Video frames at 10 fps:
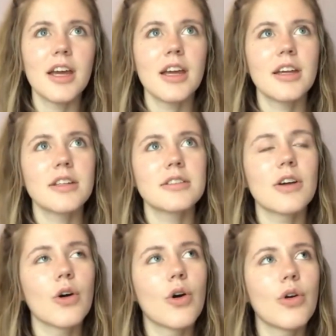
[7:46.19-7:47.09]

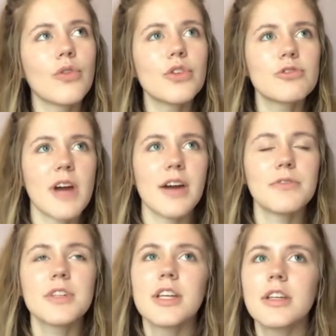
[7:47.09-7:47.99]
and
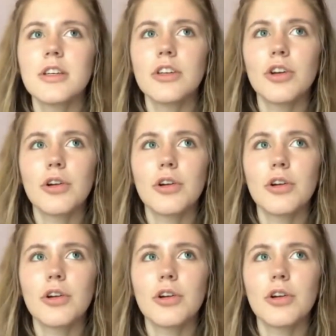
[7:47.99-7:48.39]
overdrafting